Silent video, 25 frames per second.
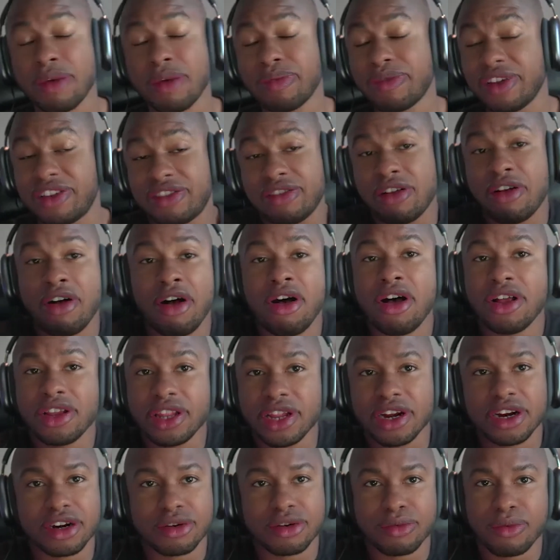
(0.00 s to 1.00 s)
us all
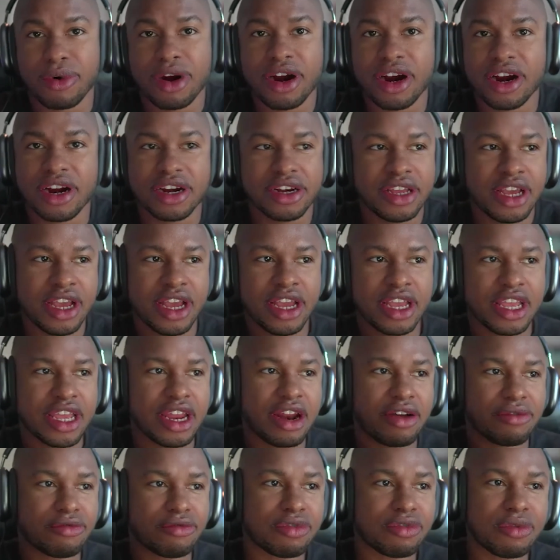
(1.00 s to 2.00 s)
learn Word,
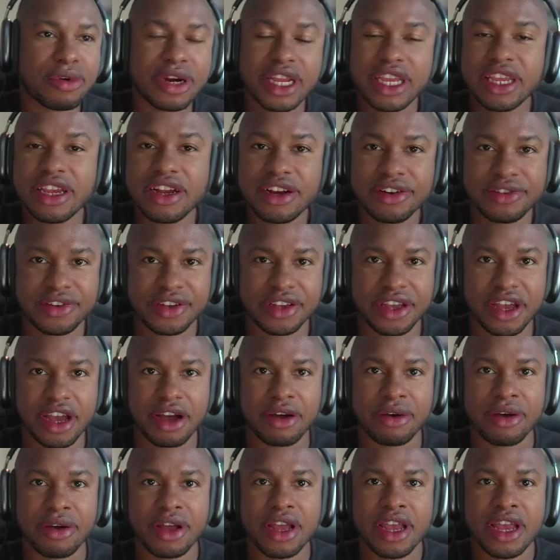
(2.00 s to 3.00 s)
20 years
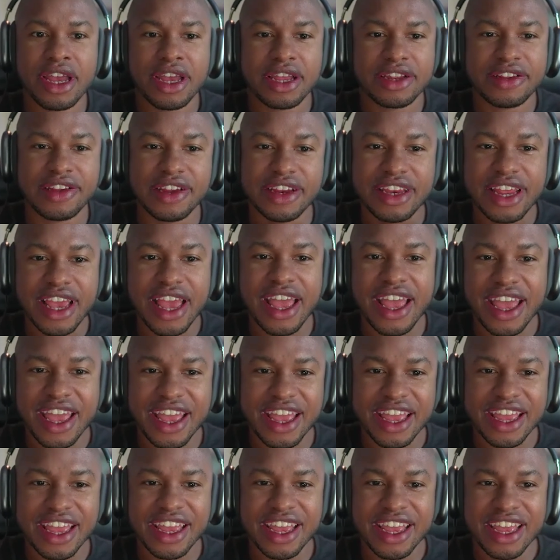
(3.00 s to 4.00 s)
ago.
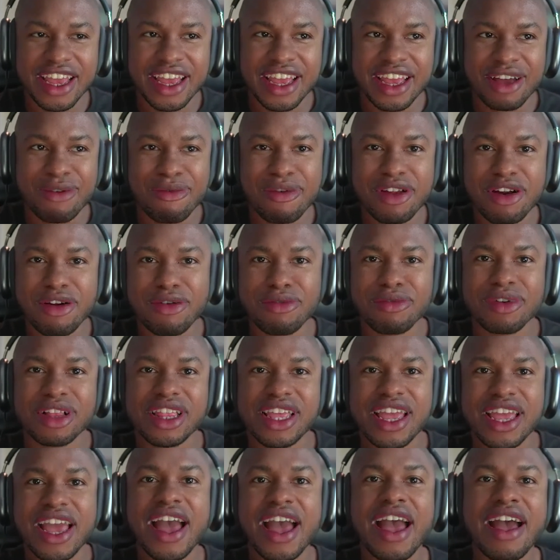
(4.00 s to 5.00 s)
Today, we don't
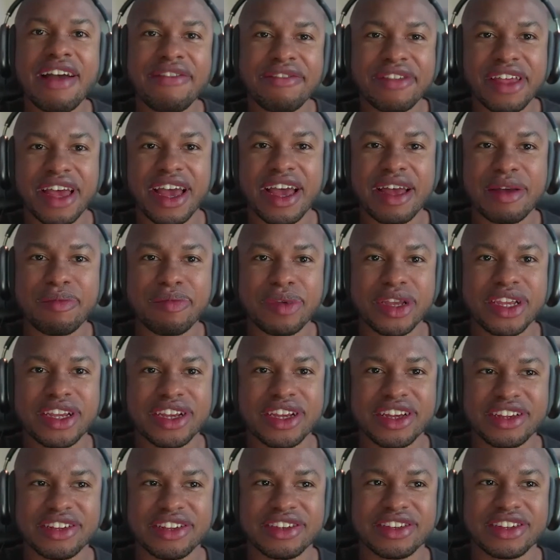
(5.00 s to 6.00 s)
really have that
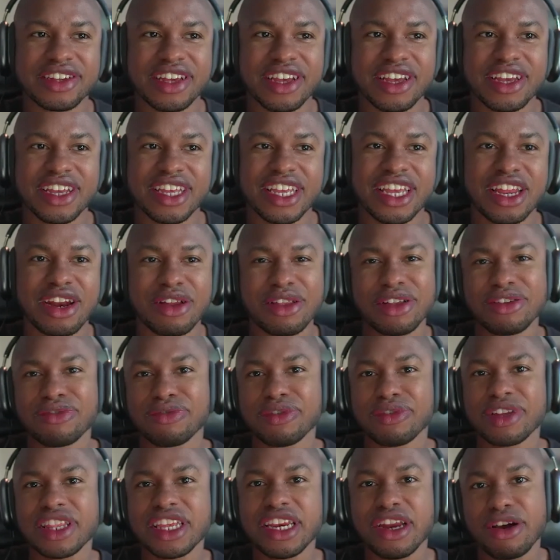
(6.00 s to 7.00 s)
because, there's
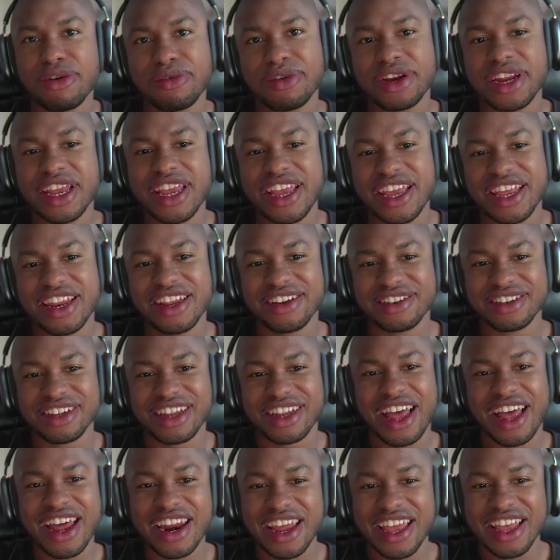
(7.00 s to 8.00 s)
really no need. There's a
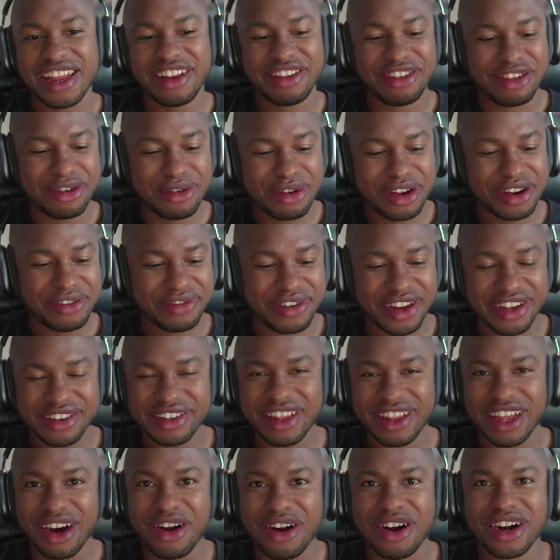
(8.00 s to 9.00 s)
lot of intuitiveness
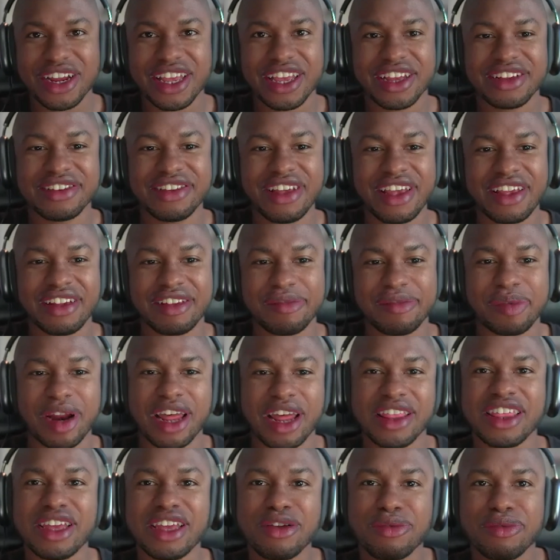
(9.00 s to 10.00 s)
that already exists, but I
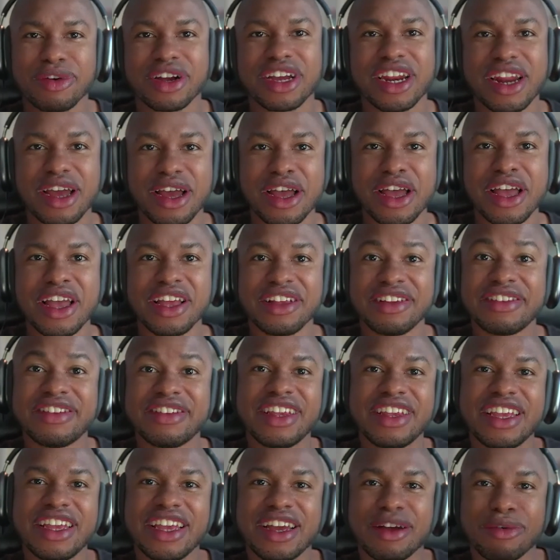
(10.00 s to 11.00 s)
think we're going to
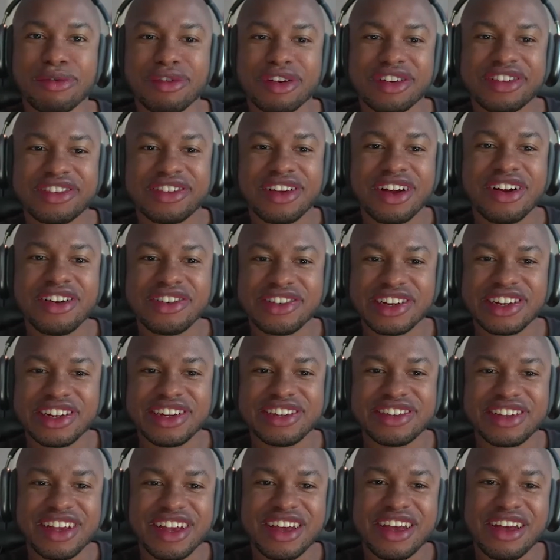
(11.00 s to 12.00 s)
see a
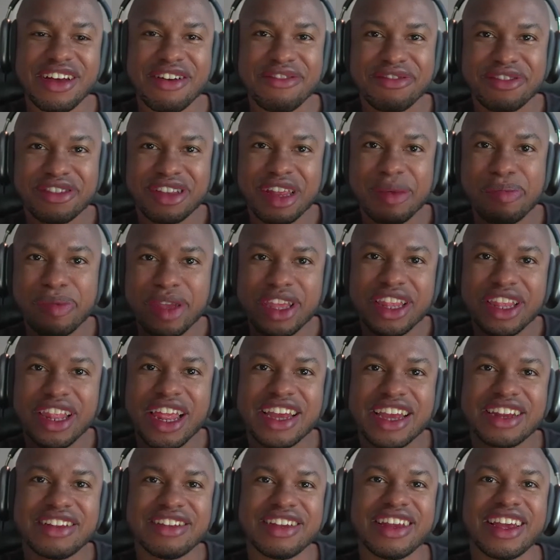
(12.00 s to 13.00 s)
resurgence of clippy
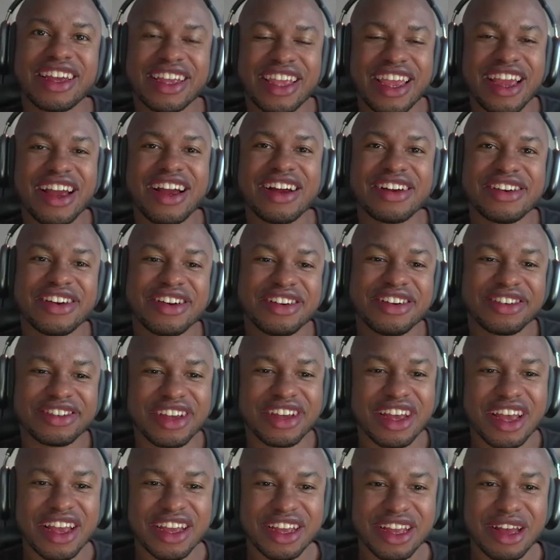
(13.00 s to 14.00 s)
like characters
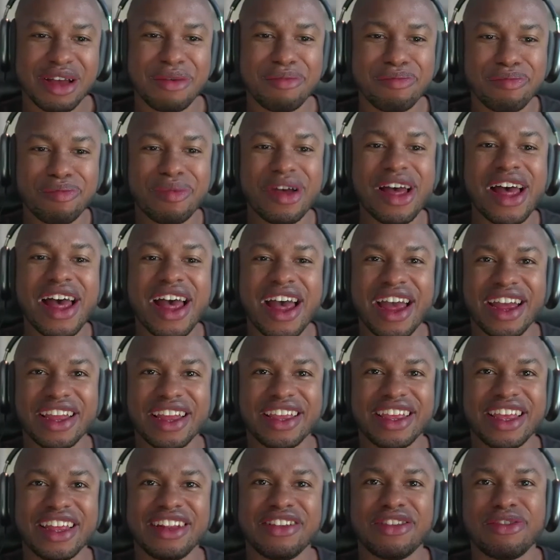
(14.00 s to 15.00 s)
come back
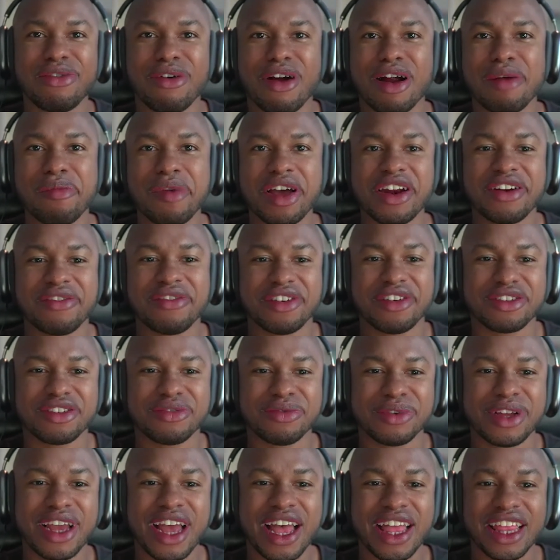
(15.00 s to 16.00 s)
into our metaverse
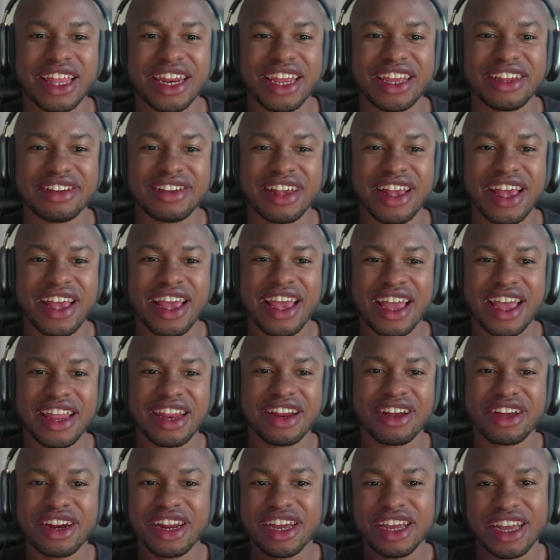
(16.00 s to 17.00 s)
realities, and
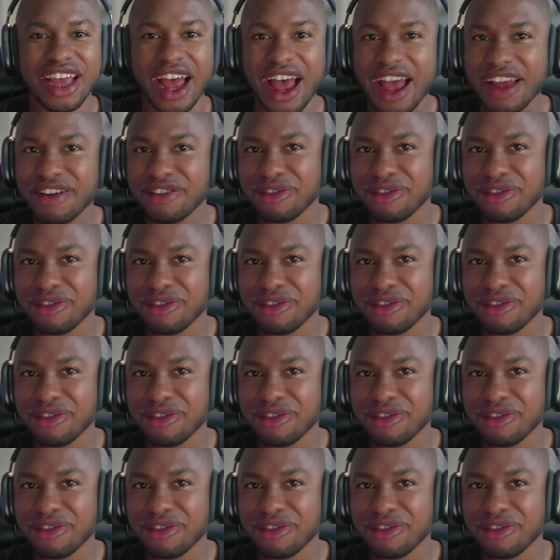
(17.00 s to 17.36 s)
they're going to guide you